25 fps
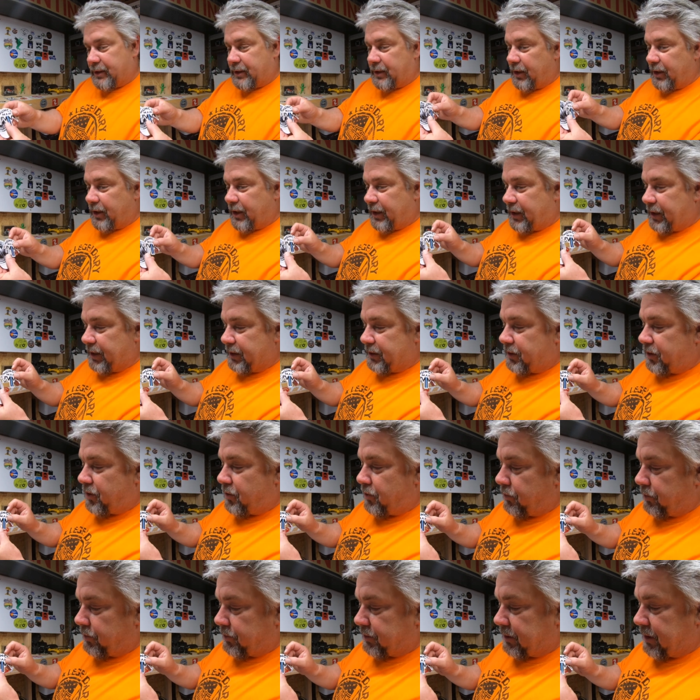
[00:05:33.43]
Look at these
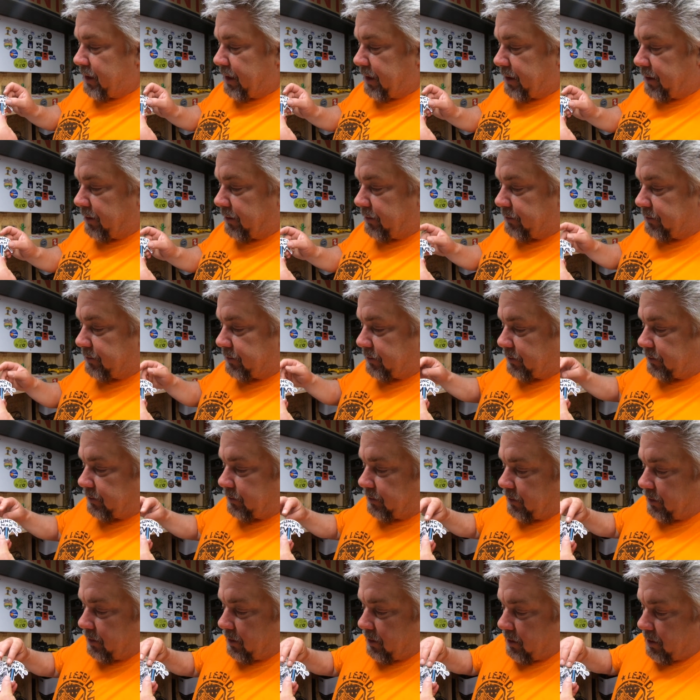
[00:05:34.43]
cool stickers.
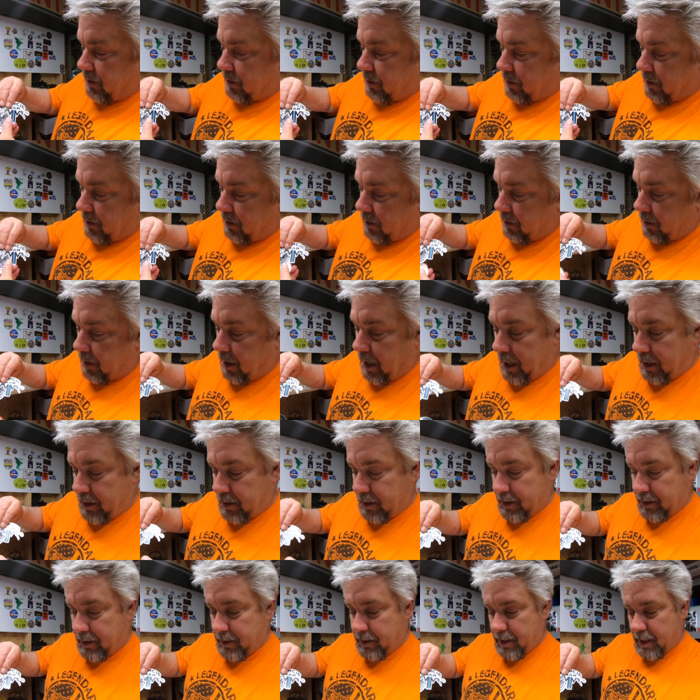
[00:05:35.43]
Okay, and
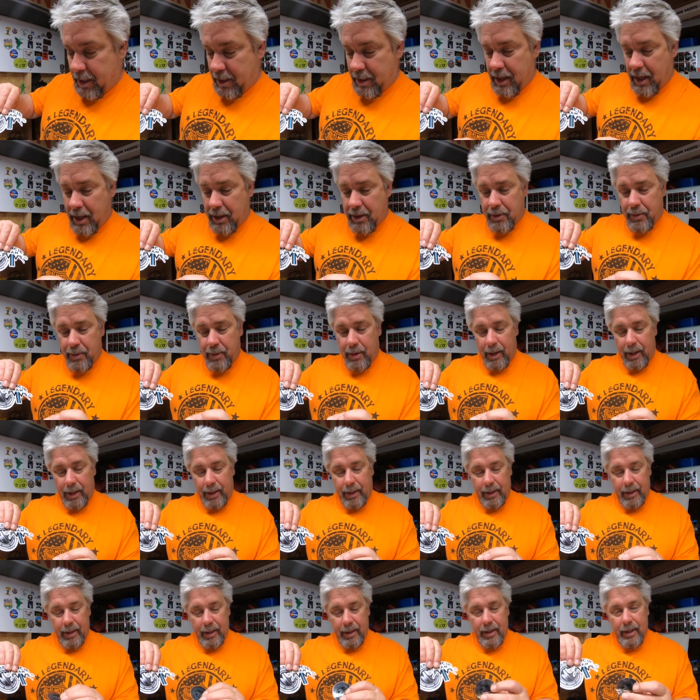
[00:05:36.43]
then another one.
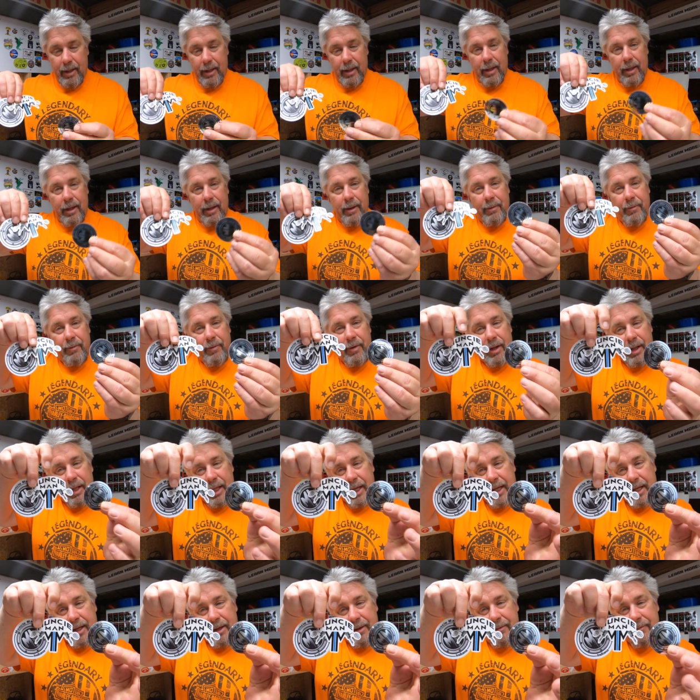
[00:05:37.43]

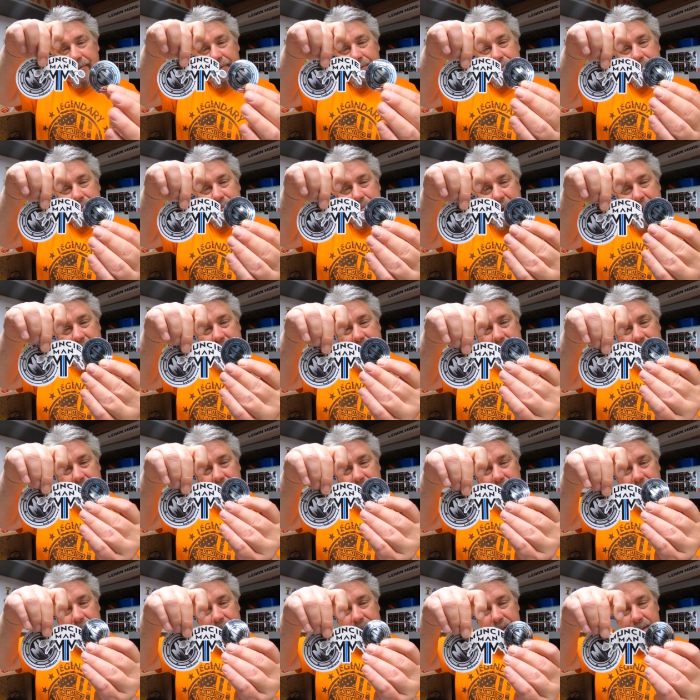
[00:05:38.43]
Really making
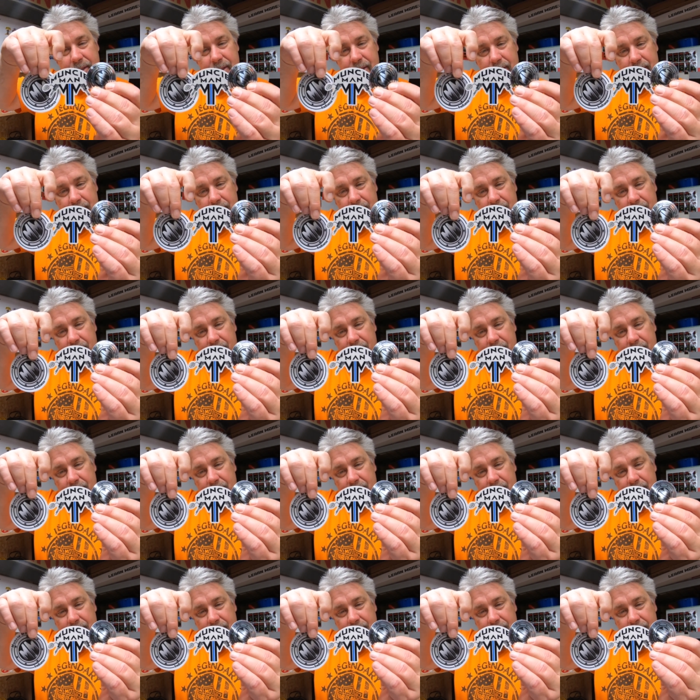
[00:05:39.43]
it
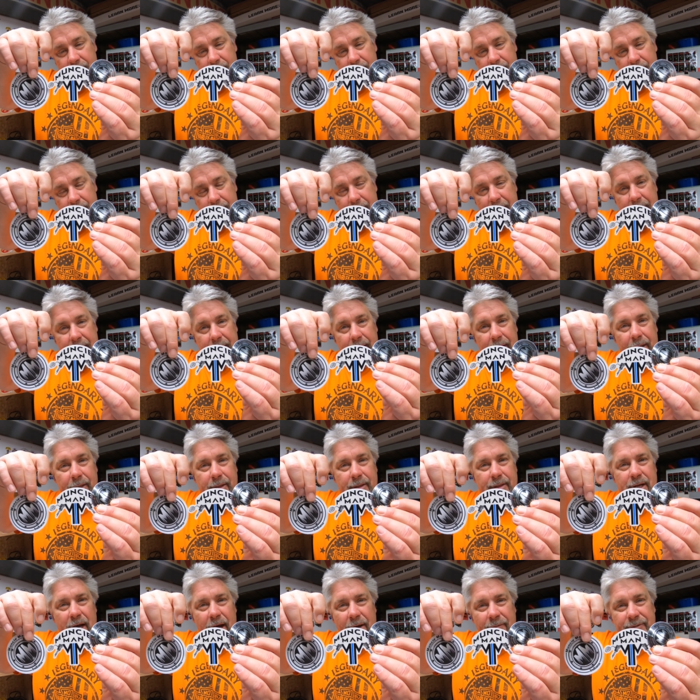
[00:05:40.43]
making it
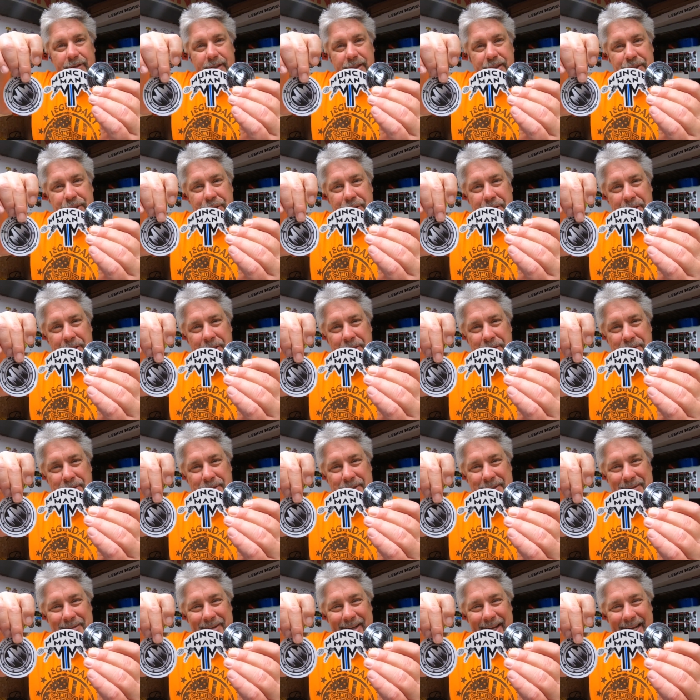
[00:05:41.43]
tough to
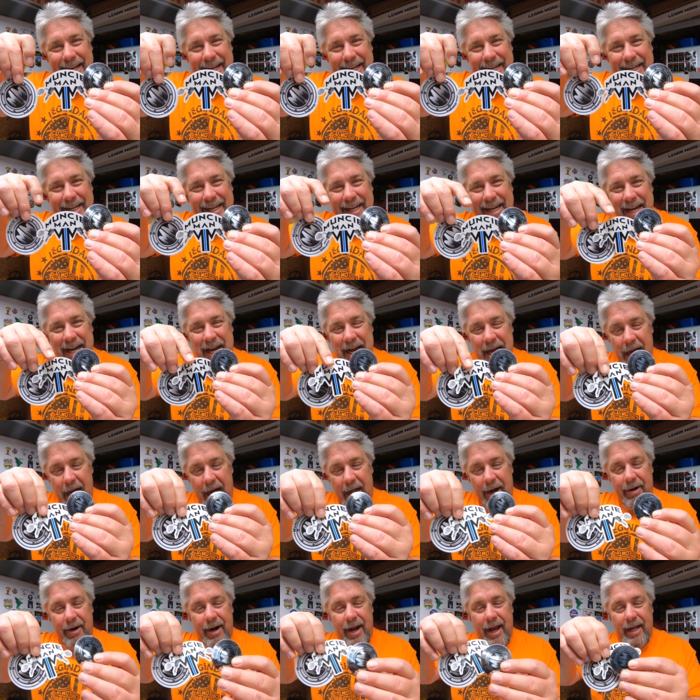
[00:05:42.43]
choose, man.
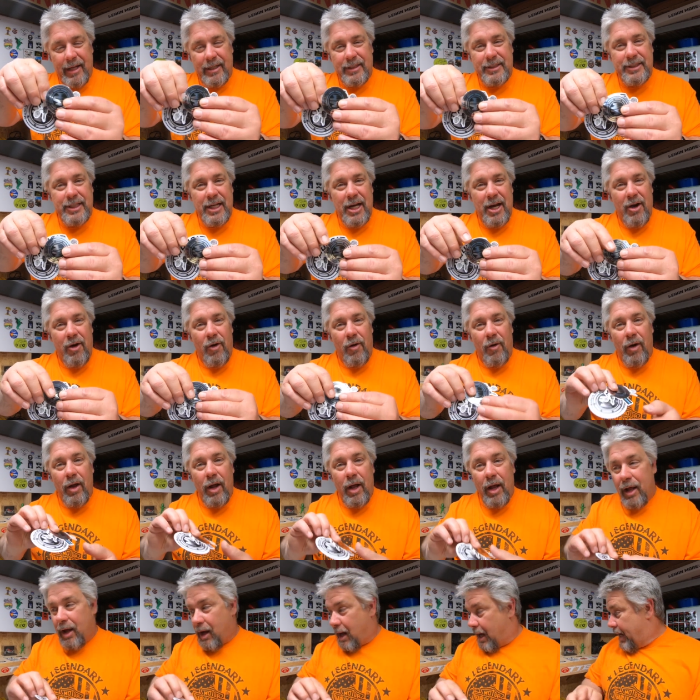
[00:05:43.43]
All right, so
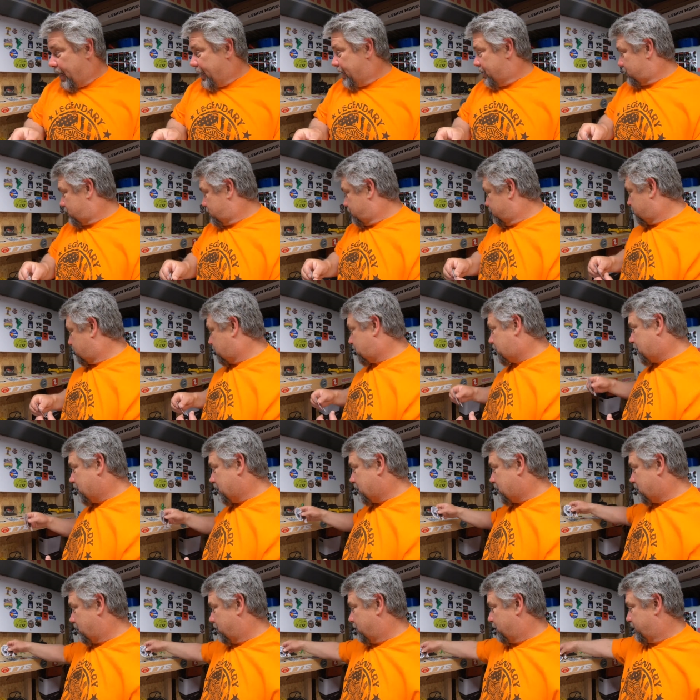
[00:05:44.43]
I got some
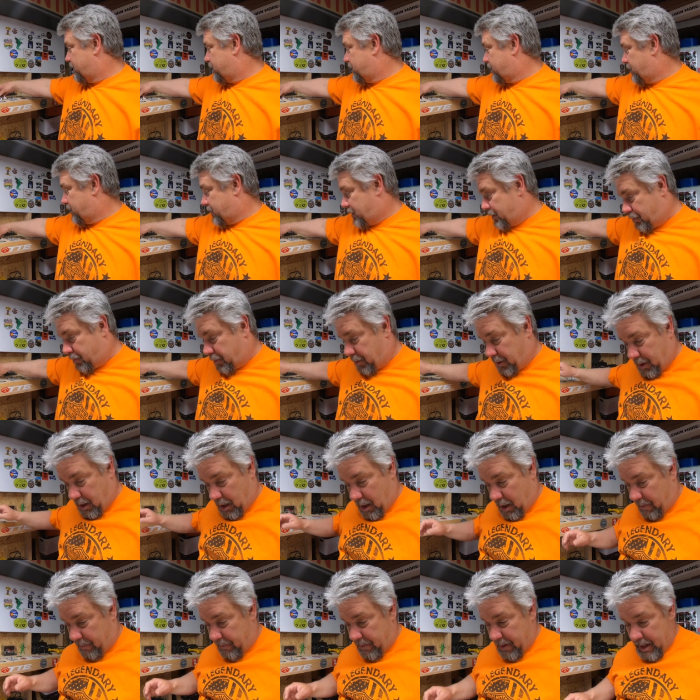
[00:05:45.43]
stickers to put
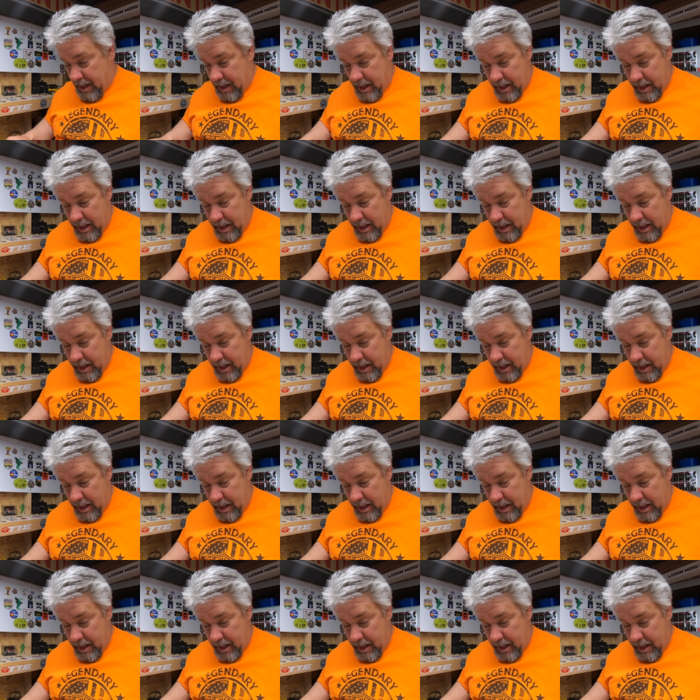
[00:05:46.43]
up.